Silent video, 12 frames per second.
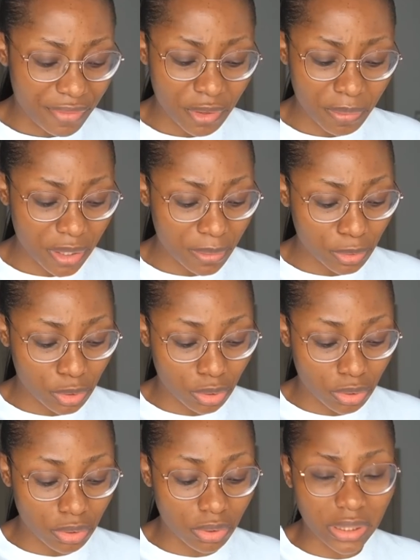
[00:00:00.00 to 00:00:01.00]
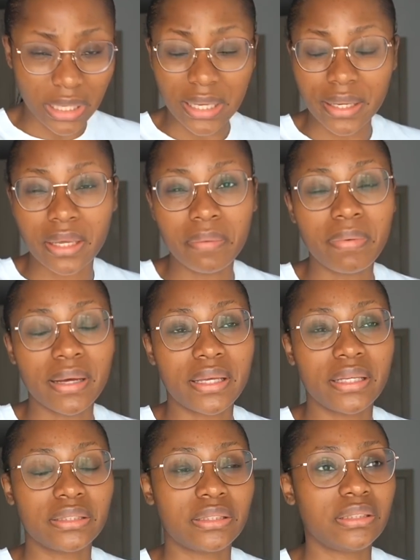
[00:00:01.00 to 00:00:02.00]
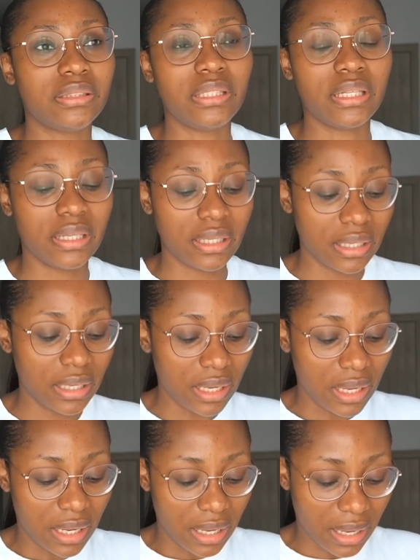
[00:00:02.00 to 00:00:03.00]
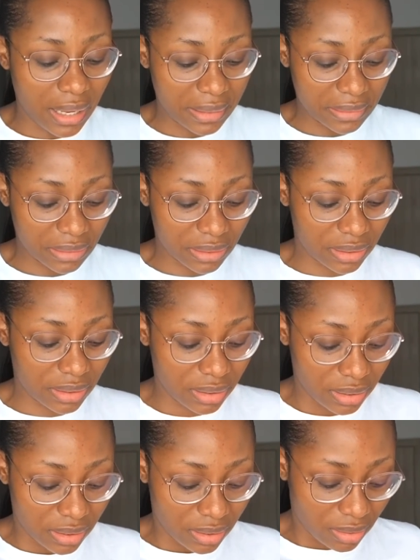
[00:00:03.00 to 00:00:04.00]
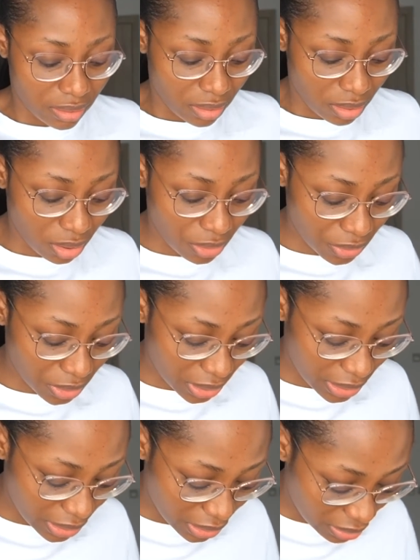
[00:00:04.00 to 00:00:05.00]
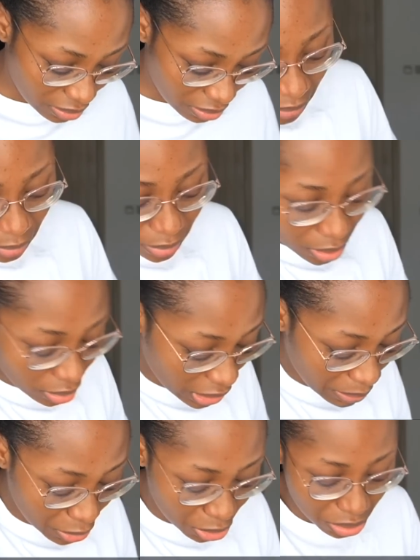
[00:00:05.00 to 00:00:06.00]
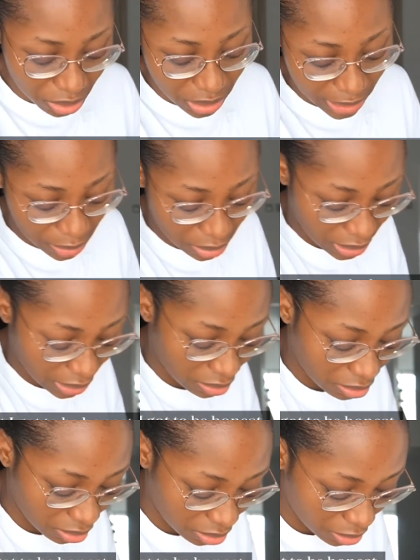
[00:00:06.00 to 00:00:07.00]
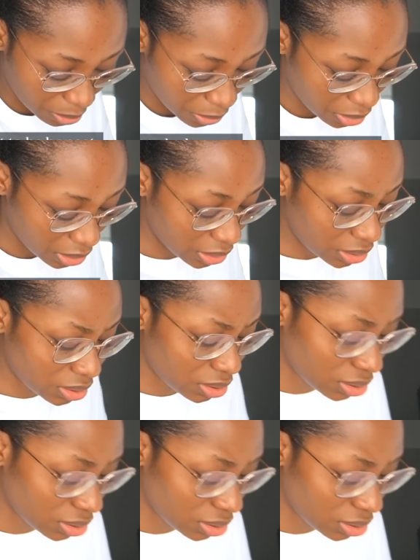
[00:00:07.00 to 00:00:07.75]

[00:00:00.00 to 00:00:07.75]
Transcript: I've not been able to cook. Like, I came back yesterday and obviously, let me show you guys what I got, to be honest. This